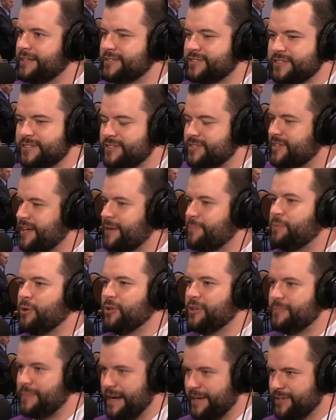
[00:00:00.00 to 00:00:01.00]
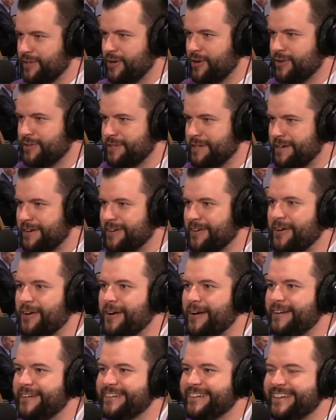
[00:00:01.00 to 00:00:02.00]
And so this is like pulling back the curtain here, all
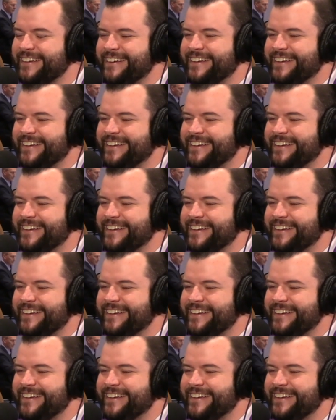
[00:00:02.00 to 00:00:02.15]
right?